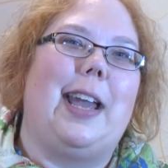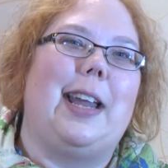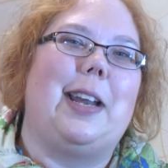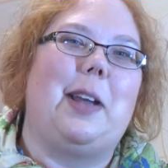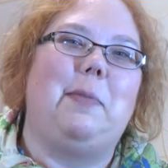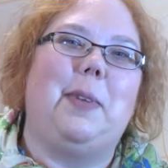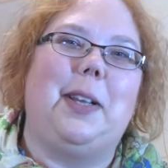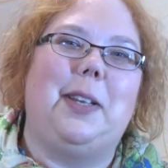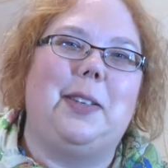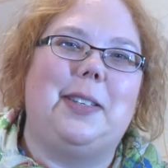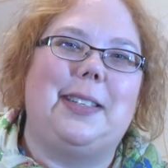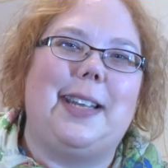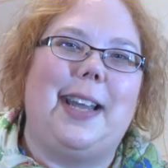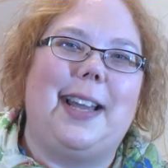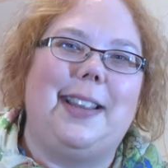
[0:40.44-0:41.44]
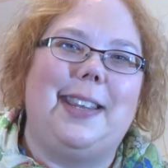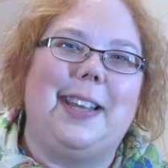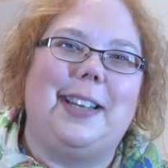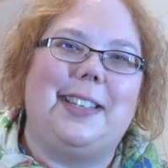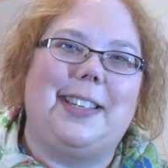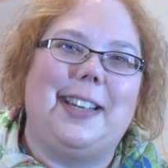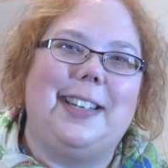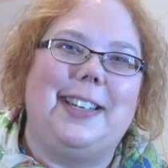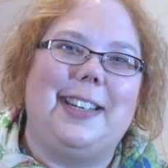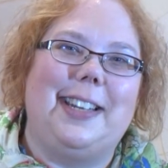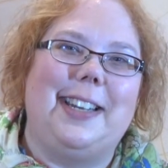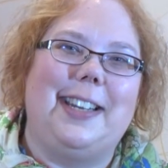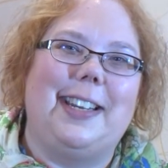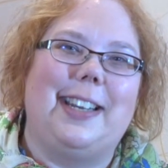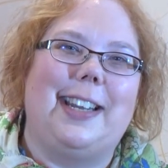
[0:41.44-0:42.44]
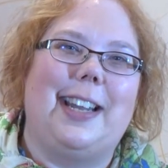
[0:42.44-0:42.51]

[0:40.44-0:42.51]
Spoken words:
And I'm a little sad that it's ending.